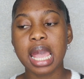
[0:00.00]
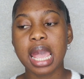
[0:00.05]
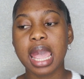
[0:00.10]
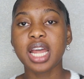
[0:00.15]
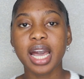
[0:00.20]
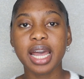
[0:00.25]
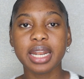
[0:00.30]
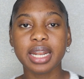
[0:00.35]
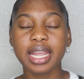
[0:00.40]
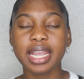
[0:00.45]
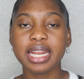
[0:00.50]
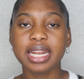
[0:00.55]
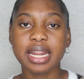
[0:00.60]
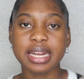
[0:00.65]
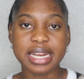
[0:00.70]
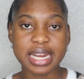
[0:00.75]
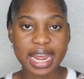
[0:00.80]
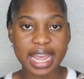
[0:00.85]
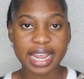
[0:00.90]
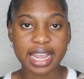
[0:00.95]
not in a
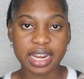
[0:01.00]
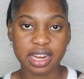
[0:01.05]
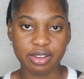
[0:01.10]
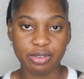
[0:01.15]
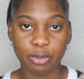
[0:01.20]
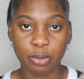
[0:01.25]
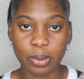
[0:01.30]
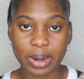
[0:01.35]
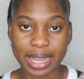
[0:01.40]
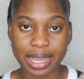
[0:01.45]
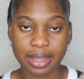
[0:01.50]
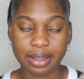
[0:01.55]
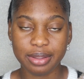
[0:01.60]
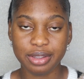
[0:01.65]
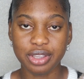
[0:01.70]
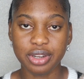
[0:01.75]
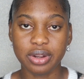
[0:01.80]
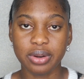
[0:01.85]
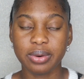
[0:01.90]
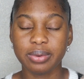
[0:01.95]
negative way,
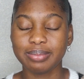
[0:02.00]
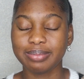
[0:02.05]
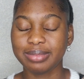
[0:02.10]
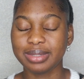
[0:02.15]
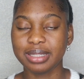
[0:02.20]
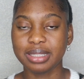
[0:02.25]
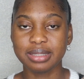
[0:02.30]
you know,